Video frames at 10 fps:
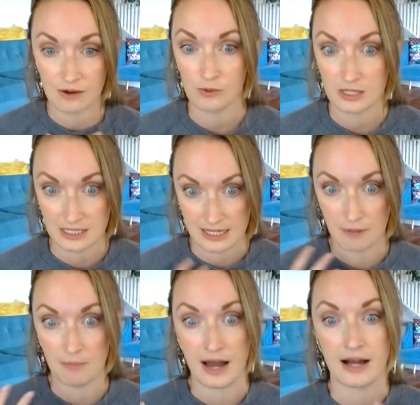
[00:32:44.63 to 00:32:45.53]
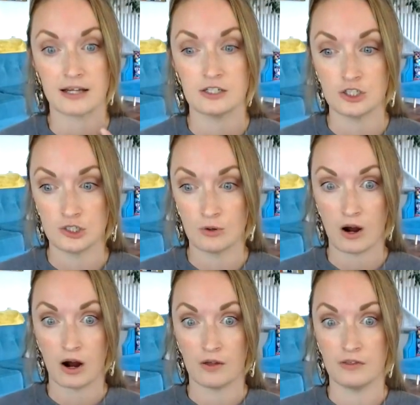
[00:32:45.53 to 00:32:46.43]
we step back into
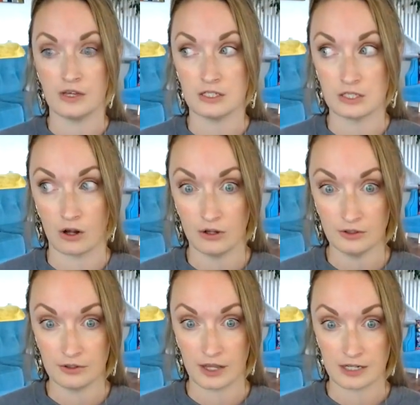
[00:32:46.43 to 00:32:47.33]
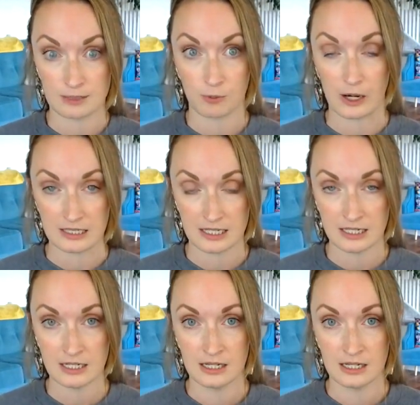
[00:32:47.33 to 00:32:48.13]
the adult that is present.